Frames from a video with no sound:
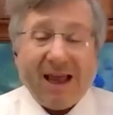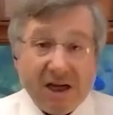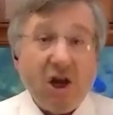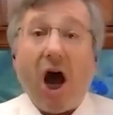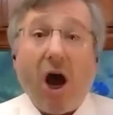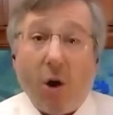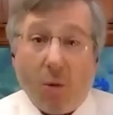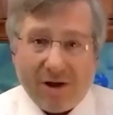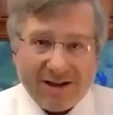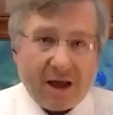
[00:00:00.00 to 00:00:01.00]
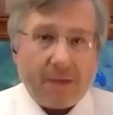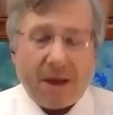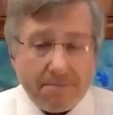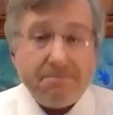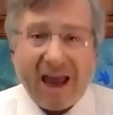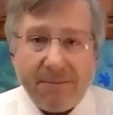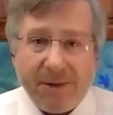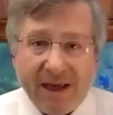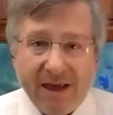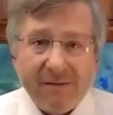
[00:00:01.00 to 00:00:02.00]
no, uh,
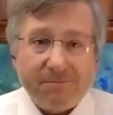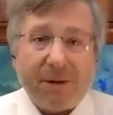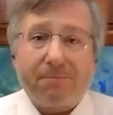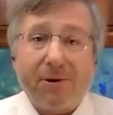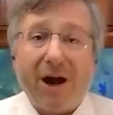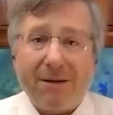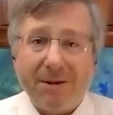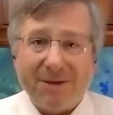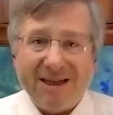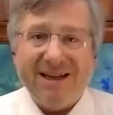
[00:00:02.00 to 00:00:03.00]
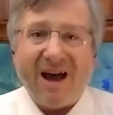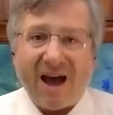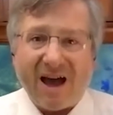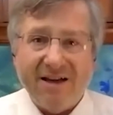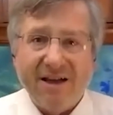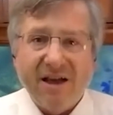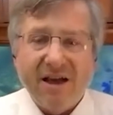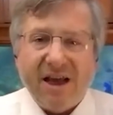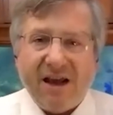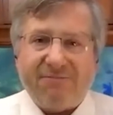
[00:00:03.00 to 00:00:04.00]
maybe, but probably not.
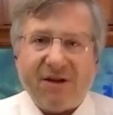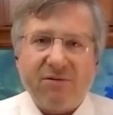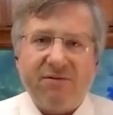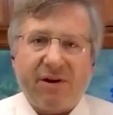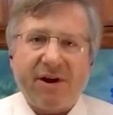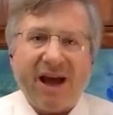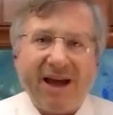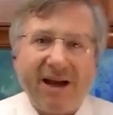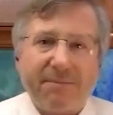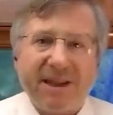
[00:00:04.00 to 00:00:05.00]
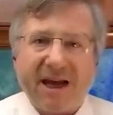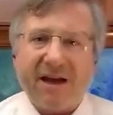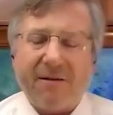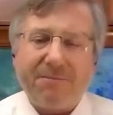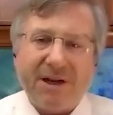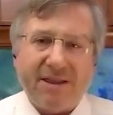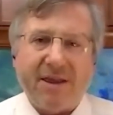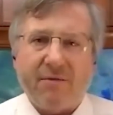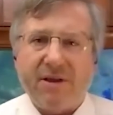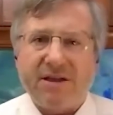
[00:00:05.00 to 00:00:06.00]
Hmm. If they were very high up in that company,
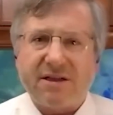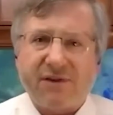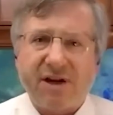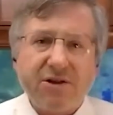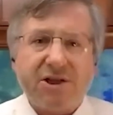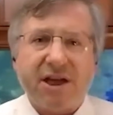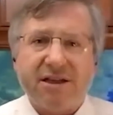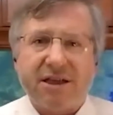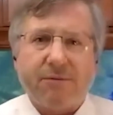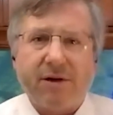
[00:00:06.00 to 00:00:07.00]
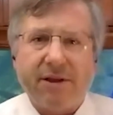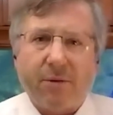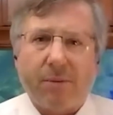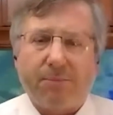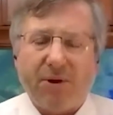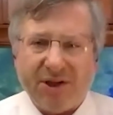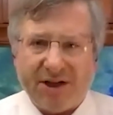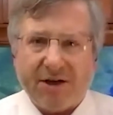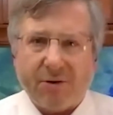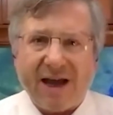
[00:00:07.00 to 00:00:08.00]
they, there's a very good chance they were they were a
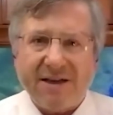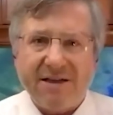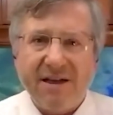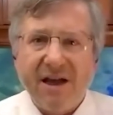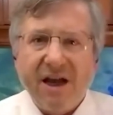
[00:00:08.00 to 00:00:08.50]
politocrat,